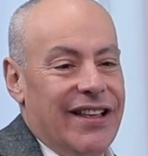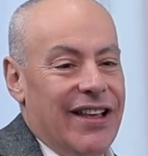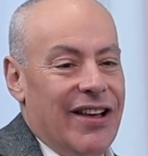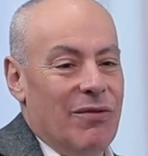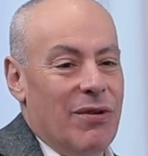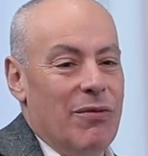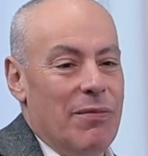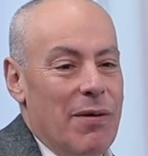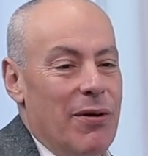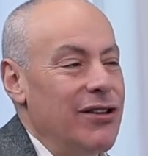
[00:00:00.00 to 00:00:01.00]
where
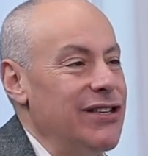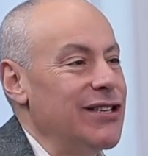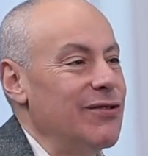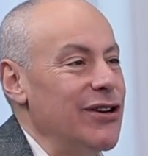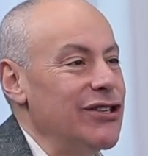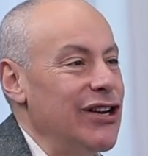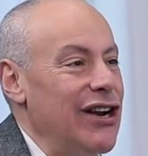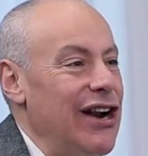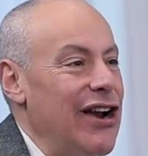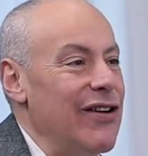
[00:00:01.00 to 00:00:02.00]
people ask this question,
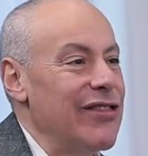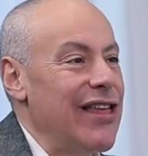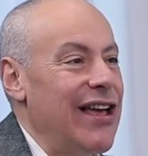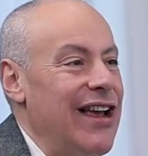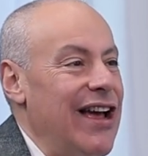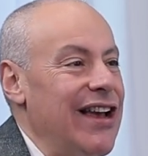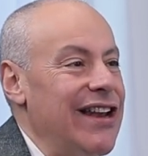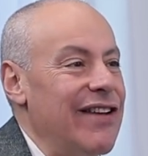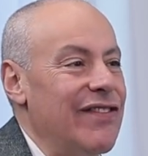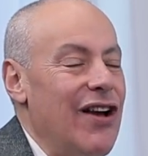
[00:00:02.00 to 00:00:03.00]
and I
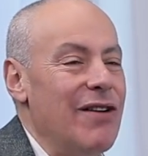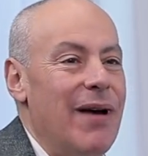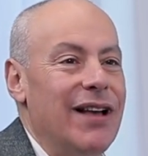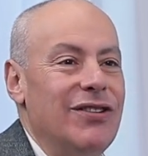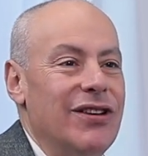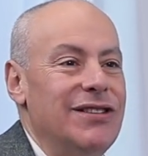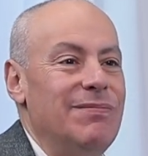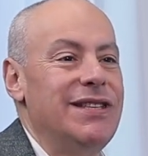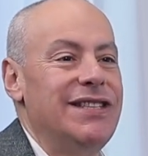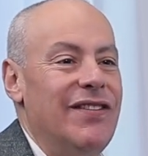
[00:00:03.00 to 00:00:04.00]
can never go back to a
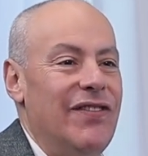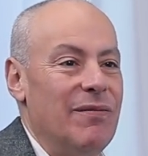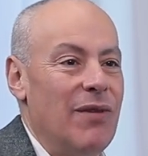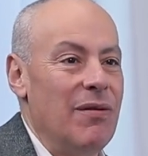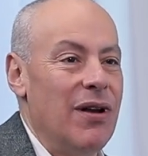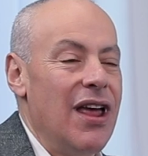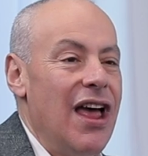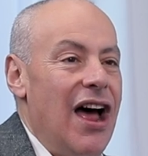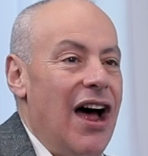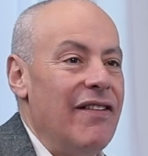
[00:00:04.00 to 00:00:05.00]
specific moment.
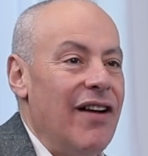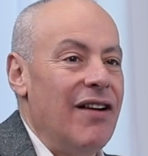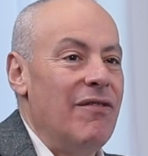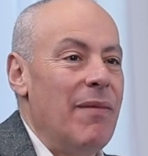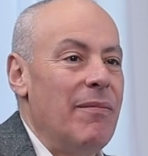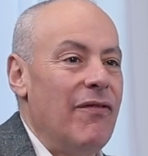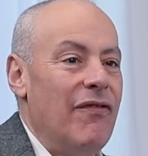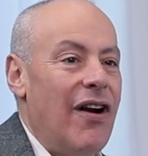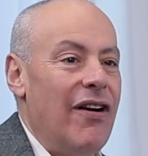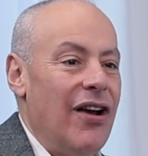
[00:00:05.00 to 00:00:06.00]
I remember
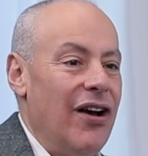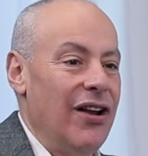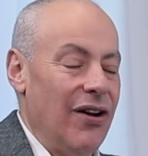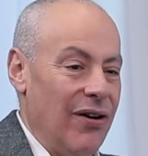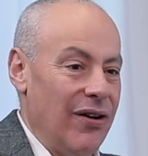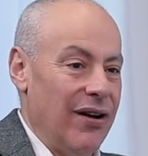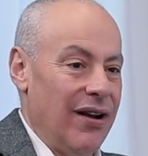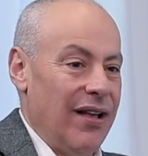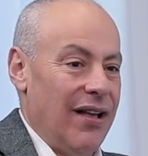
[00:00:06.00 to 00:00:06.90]
very early on